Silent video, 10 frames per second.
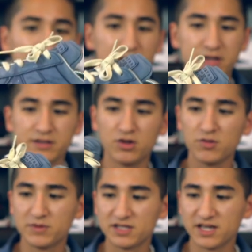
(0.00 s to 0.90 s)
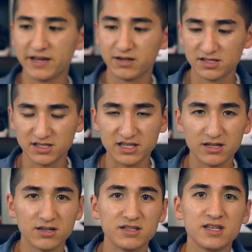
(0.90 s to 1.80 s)
very dope designer
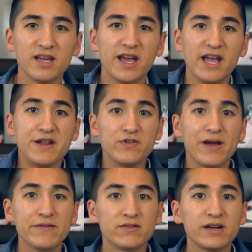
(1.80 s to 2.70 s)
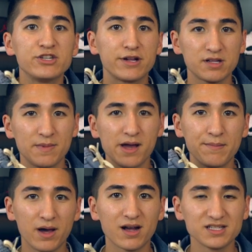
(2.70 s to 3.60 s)
sneakers, and if you haven't already checked out my
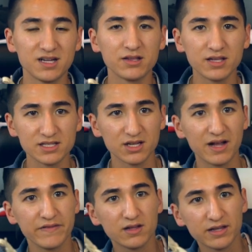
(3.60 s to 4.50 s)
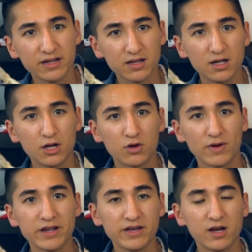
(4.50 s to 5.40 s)
unboxing on these, I'll have the link
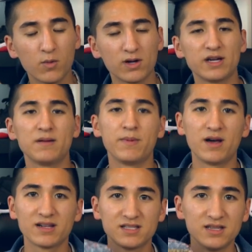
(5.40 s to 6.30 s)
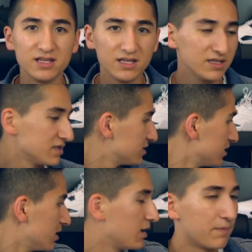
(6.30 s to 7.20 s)
right here where I unboxed these,
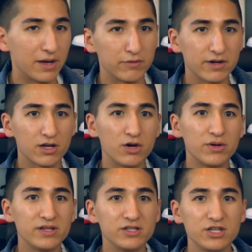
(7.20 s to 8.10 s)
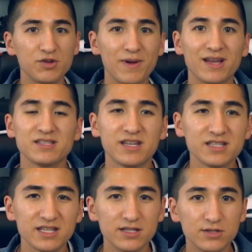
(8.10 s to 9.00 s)
my Rick Owen Geo
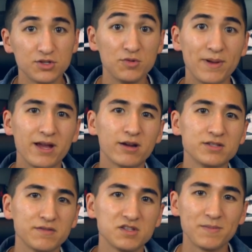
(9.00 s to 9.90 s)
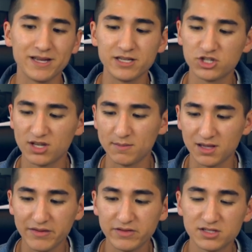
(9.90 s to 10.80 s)
Baskets and two pairs of Space Jam
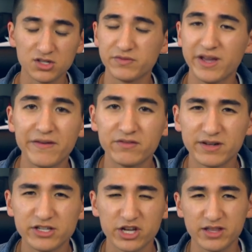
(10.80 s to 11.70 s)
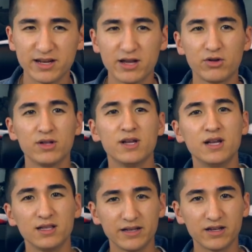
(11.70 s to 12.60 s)
11. So if you haven't already checked that out,
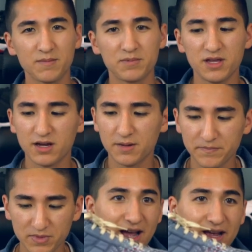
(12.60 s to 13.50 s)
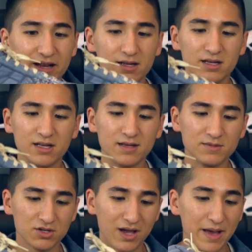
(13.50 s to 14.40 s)
link up there. I am
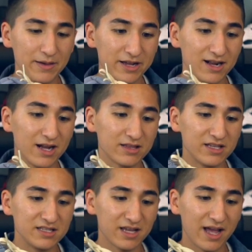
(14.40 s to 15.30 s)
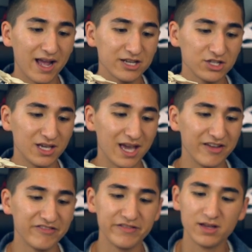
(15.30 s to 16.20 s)
so happy I got these. I actually
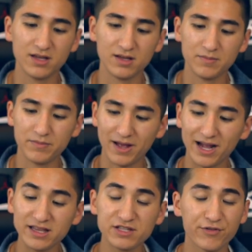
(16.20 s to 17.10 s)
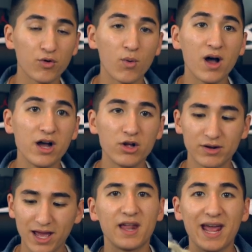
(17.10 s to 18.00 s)
have had these for a while
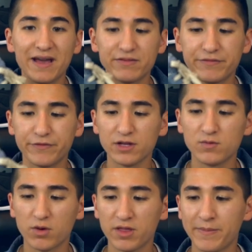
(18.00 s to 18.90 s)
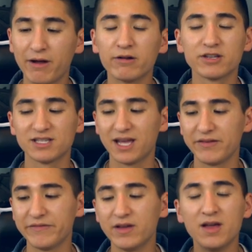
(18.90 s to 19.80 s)
and I haven't fully worn them out because I
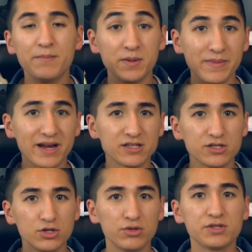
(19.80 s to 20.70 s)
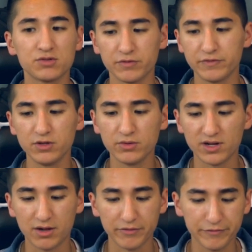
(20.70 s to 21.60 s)
have been meaning to do this review and
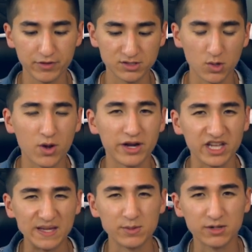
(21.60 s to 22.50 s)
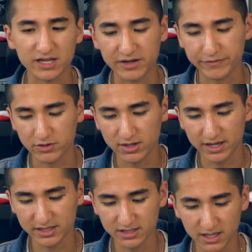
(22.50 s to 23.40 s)
on foot, so I want to keep them clean for you
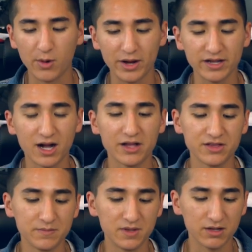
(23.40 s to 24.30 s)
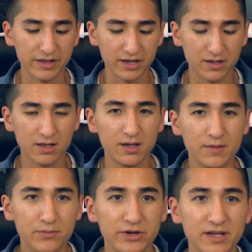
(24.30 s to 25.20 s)
guys. And when I got them, they're like
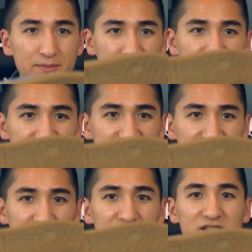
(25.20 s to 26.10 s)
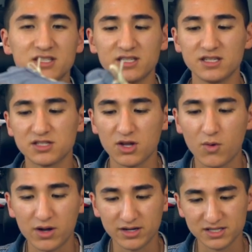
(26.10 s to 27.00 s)
pretty pristine as you could see, so I
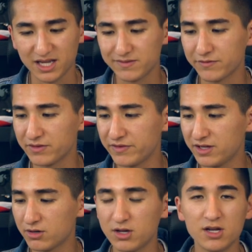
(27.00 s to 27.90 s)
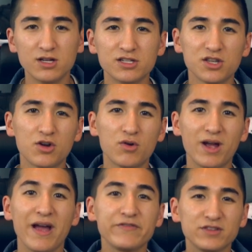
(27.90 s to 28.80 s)
wanted to save them for the video. So
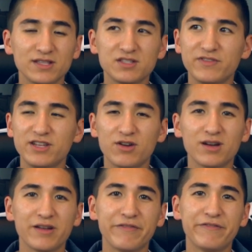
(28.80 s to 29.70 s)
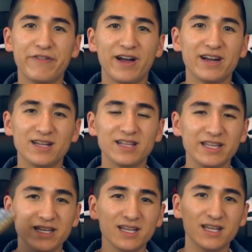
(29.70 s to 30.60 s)
after this video, I'm gonna
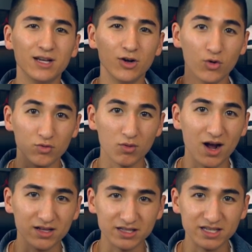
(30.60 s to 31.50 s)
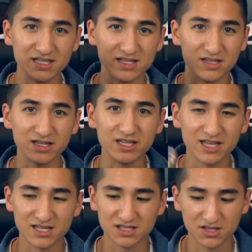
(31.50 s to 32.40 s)
finally rock these and
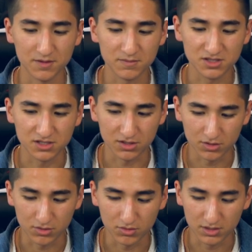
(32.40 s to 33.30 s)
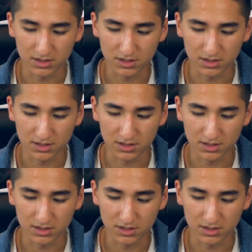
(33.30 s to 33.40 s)
un-DS them, so